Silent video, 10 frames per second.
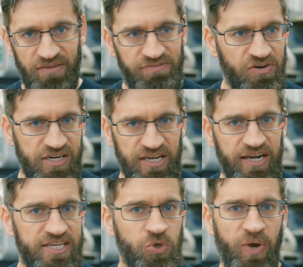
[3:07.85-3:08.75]
fill in any kind
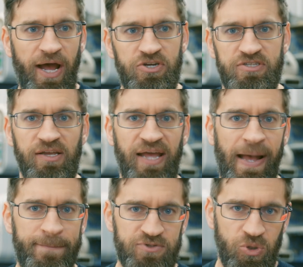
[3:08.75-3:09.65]
of scratches and
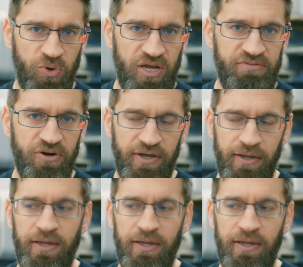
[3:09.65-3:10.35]
gaps or whatever,